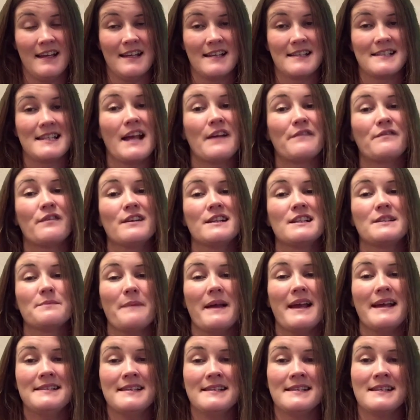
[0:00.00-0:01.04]
Several
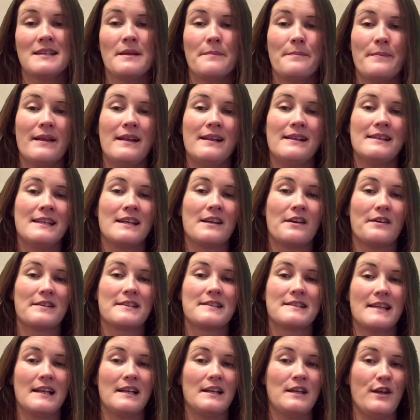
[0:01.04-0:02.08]
spaces in the building are
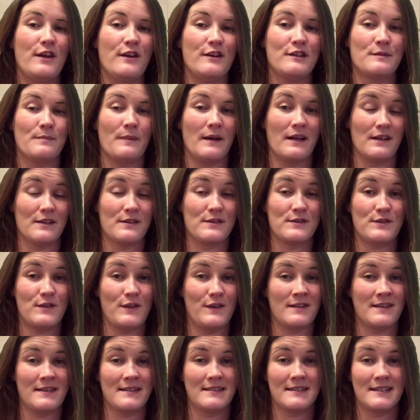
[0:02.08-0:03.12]
still used by our
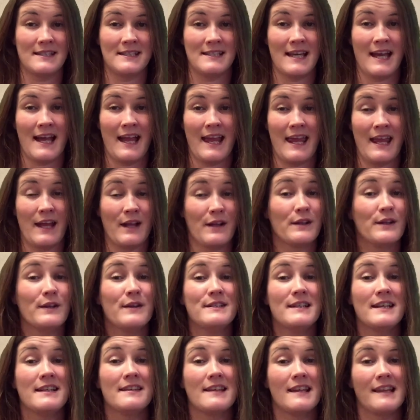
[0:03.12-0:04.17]
students today,
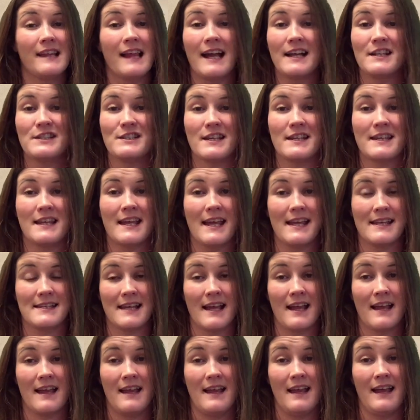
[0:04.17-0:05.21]
including the lecture
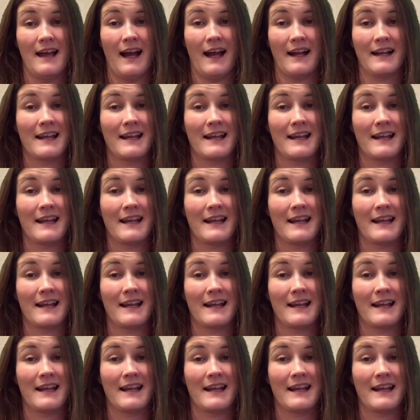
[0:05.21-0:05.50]
theatre and